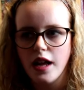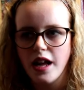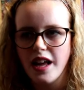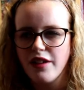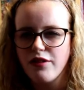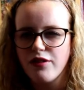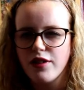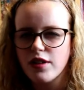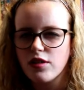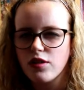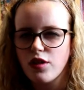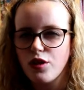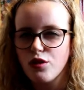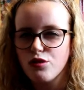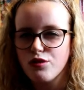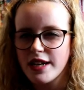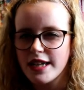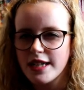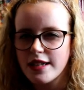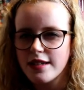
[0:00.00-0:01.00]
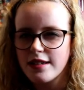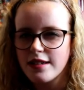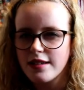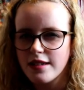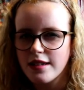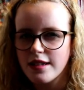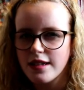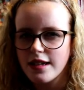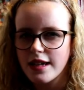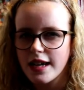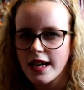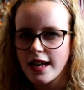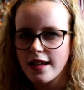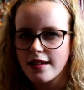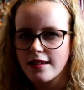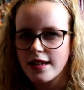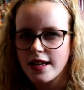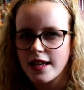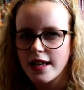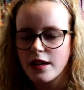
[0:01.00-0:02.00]
if it's not already considered a
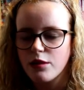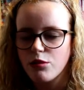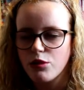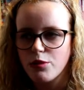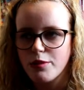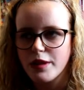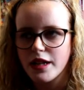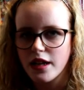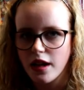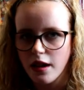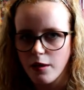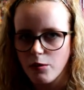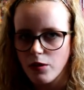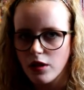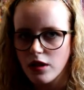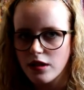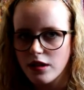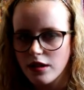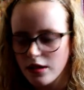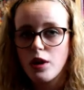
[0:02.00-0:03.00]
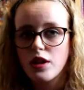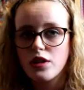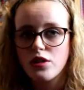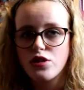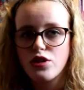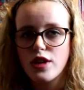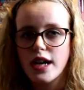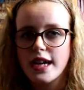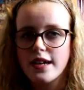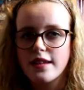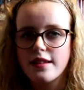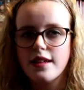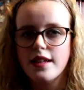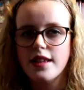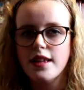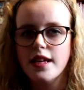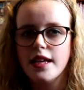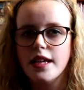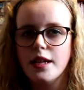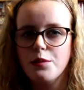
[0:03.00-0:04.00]
classic, it will become one. Whilst Jack said
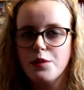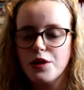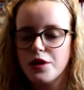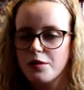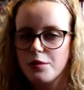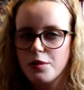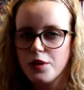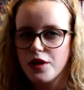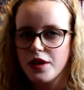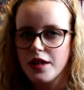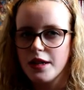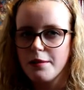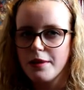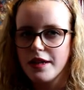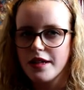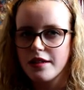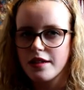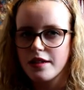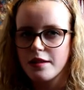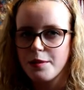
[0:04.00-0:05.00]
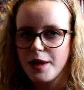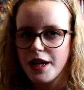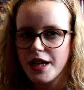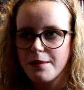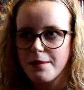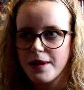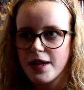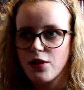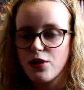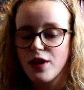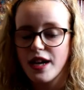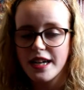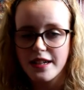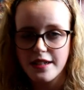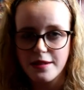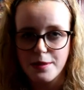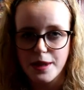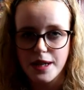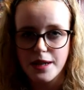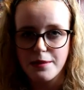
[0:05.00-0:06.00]
that he wouldn't put The Amazing Spider-Man or any
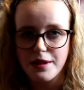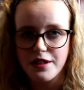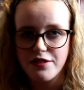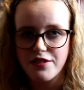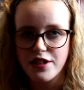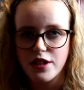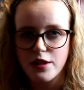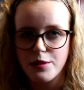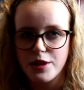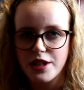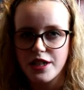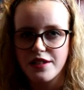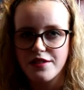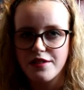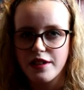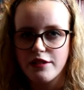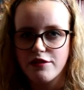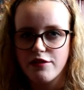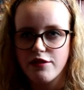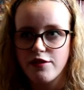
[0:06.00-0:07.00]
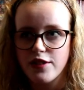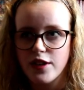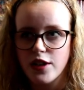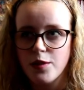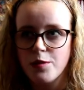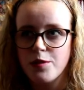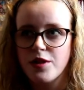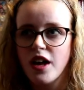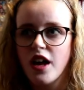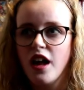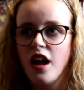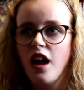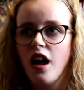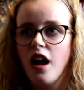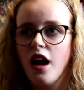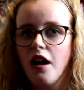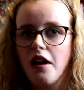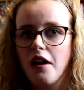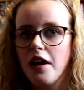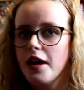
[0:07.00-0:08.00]
Spider-Man film on his favourite films,
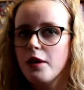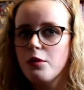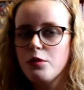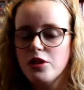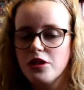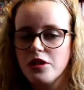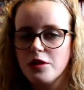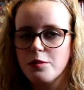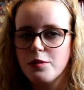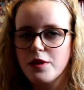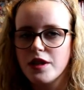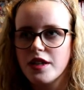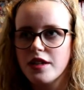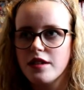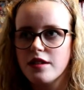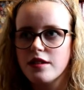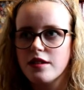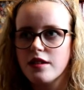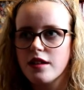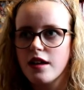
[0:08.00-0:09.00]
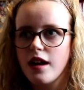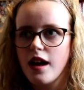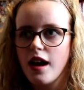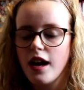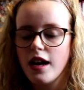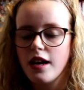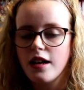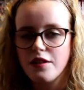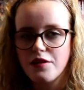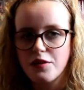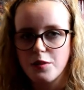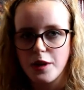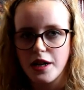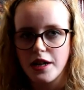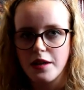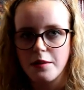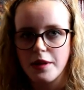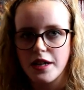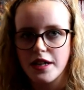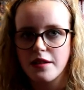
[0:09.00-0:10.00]
I would, because I love
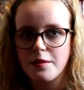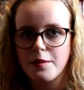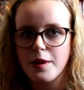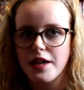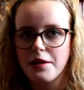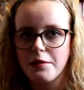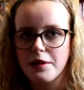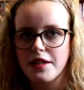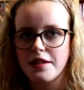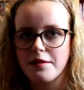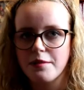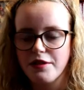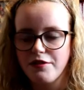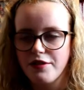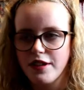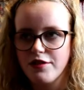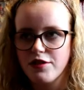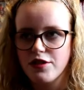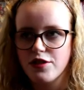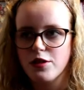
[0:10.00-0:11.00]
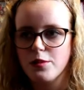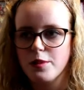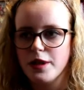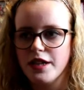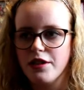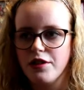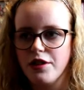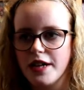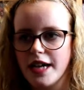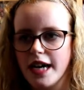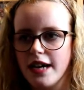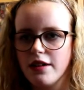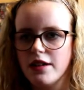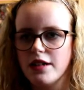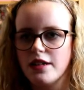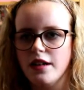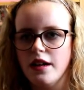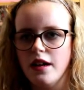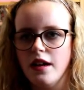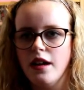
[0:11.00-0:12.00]
Spider-Man. Spider-Man is my favourite superhero
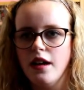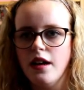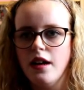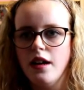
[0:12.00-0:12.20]
character,